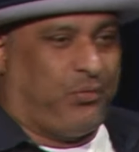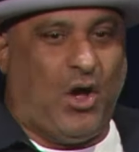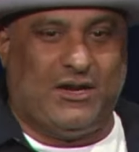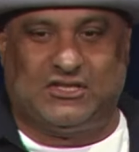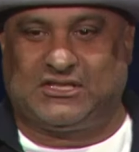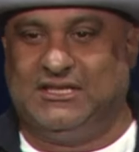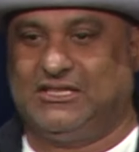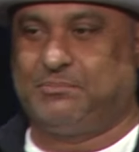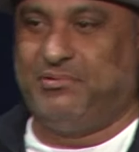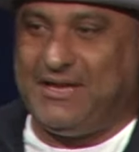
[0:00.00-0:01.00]
brought us to
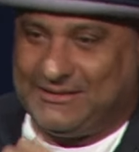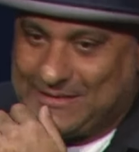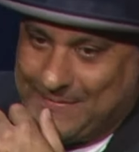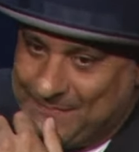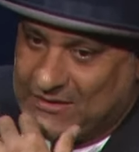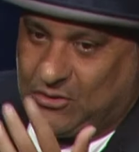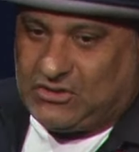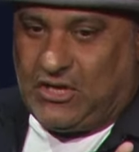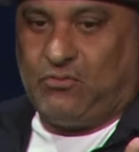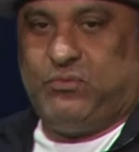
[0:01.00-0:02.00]
this place? So I
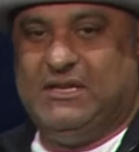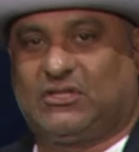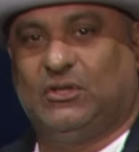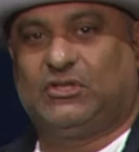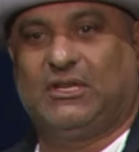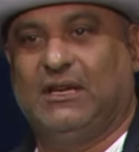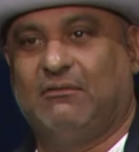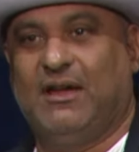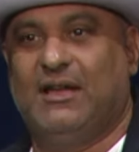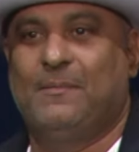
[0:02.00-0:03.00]
started researching it,
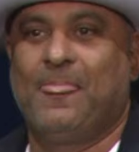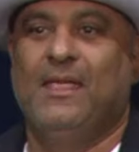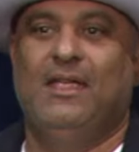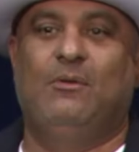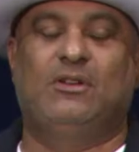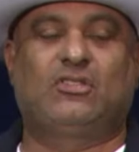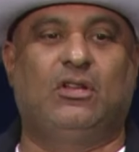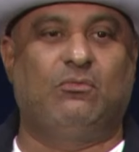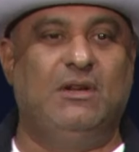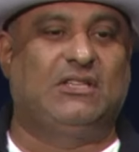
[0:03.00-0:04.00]
right? And when I
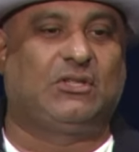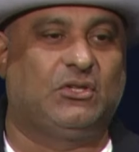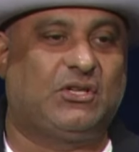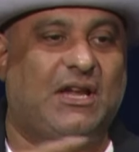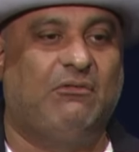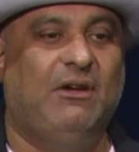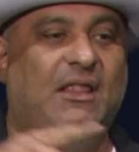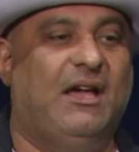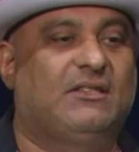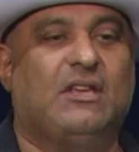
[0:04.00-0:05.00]
started researching, I
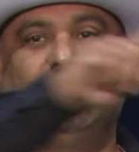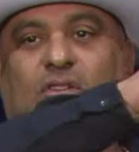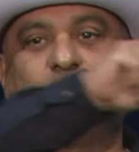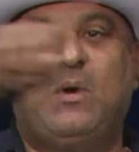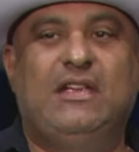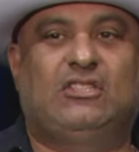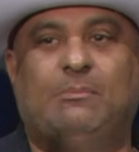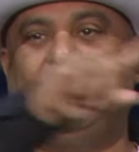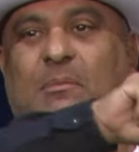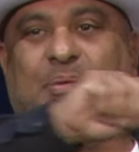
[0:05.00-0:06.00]
realized there's way too
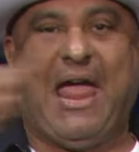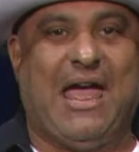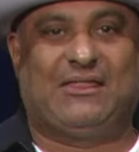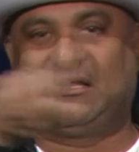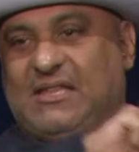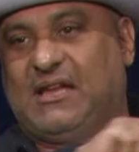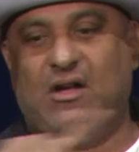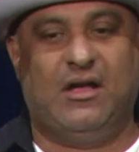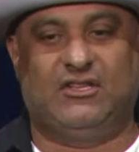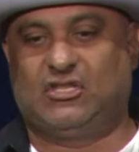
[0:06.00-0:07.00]
many paths that
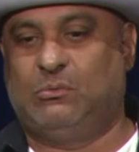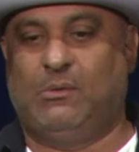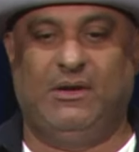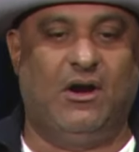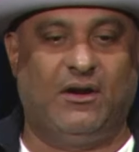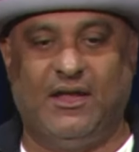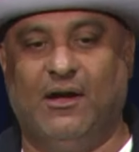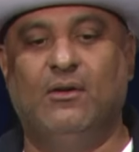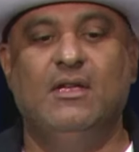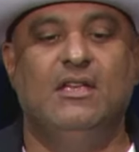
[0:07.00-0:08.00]
got us to where we are
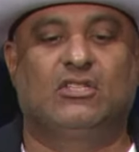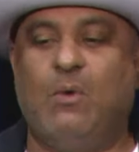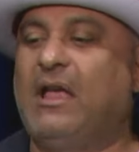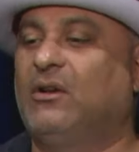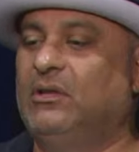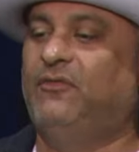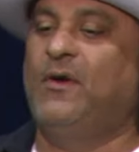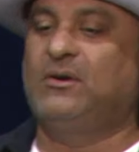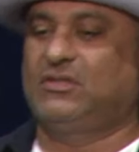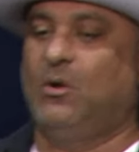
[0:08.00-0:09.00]
now. So I could only
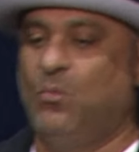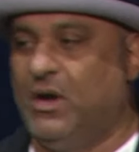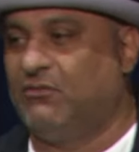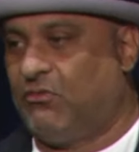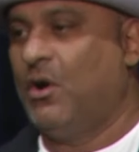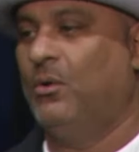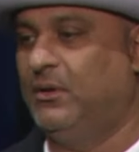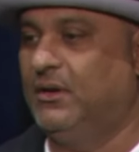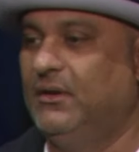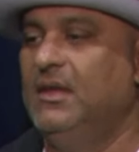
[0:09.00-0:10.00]
focus on one
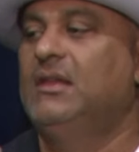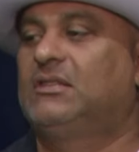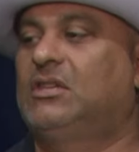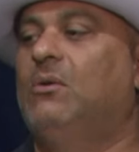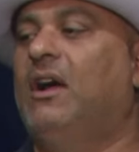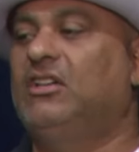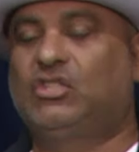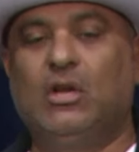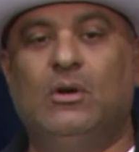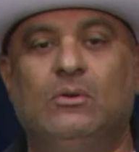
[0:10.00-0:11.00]
road. So I
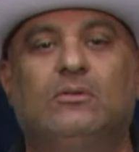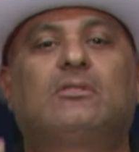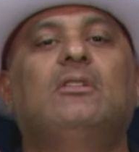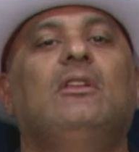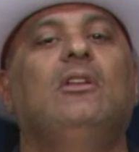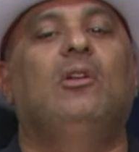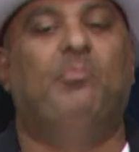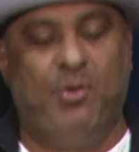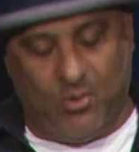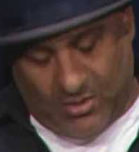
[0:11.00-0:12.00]
chose
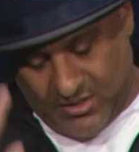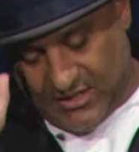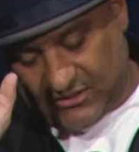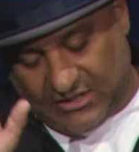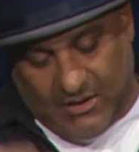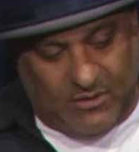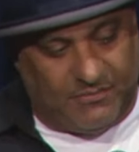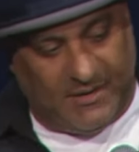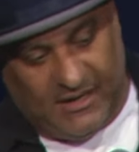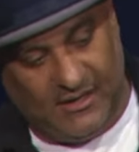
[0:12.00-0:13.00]
porn. Now stay
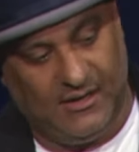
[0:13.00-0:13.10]
with me.